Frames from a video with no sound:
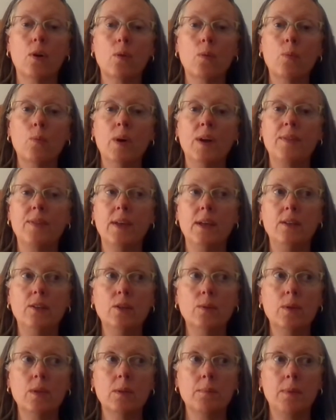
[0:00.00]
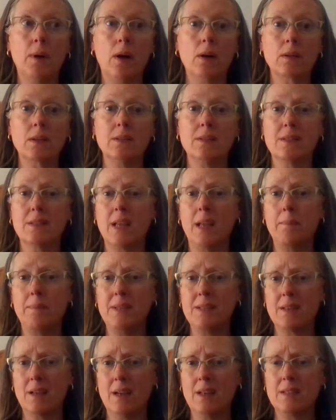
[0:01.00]
what they do in the Balkan state,
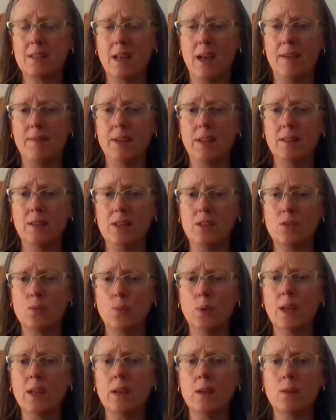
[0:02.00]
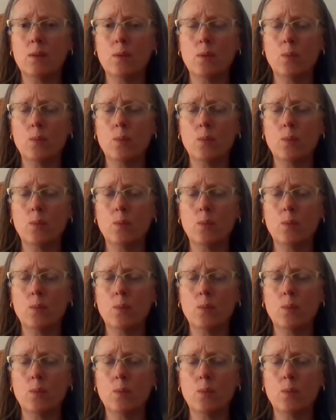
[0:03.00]
besides having these wicked